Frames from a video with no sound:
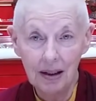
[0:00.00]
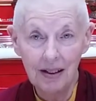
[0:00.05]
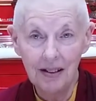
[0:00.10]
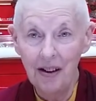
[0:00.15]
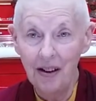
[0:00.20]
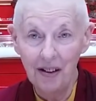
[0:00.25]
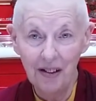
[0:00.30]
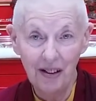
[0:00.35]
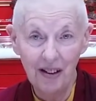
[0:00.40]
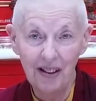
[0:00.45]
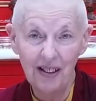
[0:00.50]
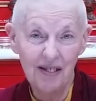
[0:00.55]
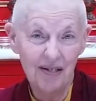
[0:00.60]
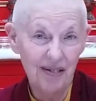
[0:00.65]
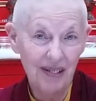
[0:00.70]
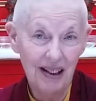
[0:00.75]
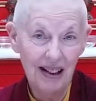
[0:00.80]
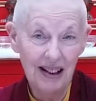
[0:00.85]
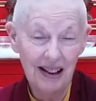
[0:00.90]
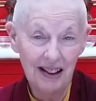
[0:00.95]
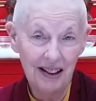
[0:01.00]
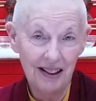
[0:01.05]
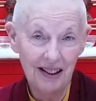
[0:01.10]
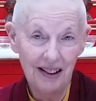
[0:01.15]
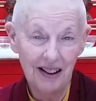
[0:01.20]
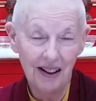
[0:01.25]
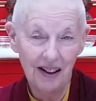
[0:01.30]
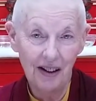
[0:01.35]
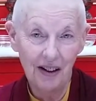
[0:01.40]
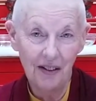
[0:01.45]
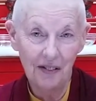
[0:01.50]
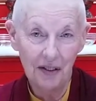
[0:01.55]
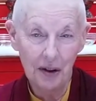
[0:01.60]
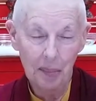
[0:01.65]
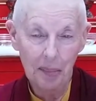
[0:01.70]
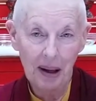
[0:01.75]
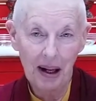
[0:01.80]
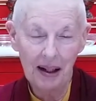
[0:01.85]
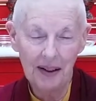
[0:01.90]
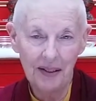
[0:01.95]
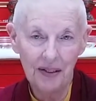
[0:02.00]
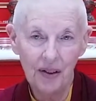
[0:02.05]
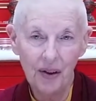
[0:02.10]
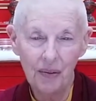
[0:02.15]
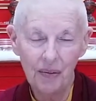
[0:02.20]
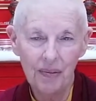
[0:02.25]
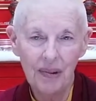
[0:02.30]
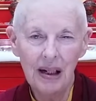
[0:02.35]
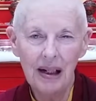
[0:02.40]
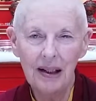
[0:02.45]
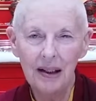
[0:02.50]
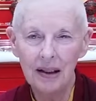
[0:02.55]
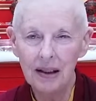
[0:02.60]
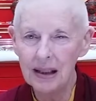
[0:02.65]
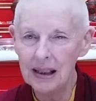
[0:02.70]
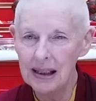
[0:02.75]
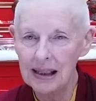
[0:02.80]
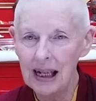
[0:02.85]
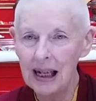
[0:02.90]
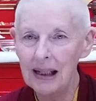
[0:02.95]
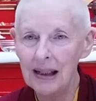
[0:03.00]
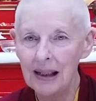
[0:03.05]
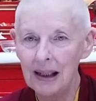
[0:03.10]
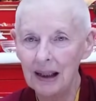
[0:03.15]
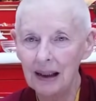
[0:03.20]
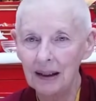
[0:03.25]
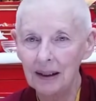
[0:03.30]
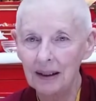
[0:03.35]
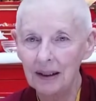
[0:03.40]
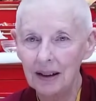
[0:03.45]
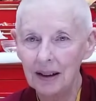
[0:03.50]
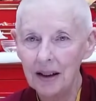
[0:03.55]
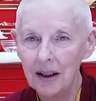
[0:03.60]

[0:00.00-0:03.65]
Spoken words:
not really on the path, not really understanding.